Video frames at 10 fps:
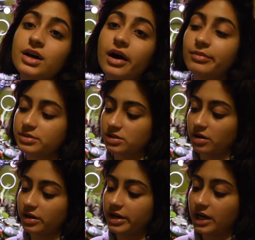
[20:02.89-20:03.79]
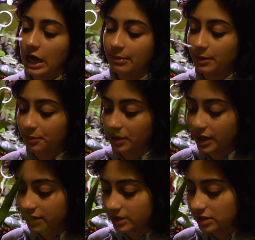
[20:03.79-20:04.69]
I'm sorry, I'm a
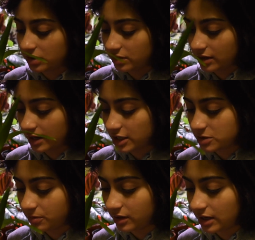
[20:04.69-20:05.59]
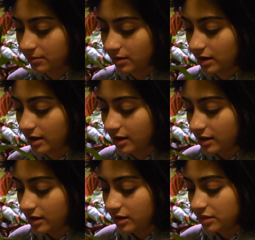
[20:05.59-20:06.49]
plant lady, you guys, but I'm not
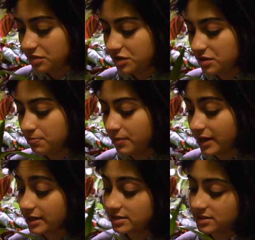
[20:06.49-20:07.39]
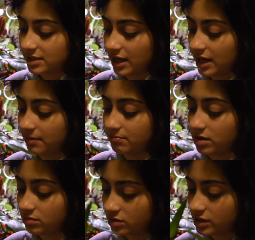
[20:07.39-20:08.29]
the best at
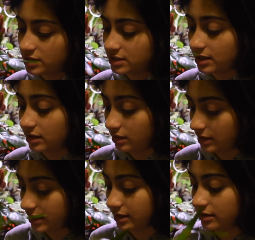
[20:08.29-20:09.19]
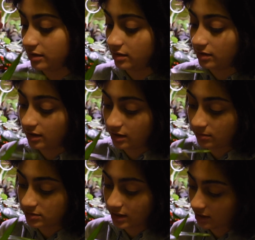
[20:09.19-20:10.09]
memorizing Latin
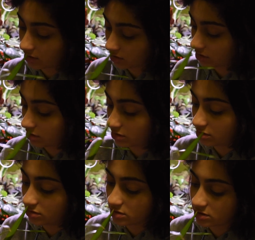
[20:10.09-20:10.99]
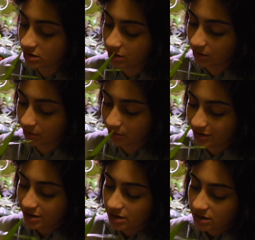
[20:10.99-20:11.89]
names at all. So
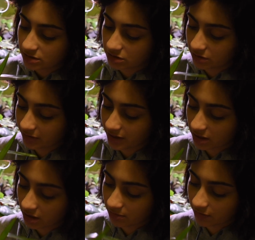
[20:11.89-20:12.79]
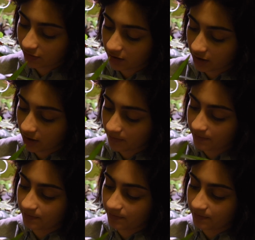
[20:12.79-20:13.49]
don't hate on me for that.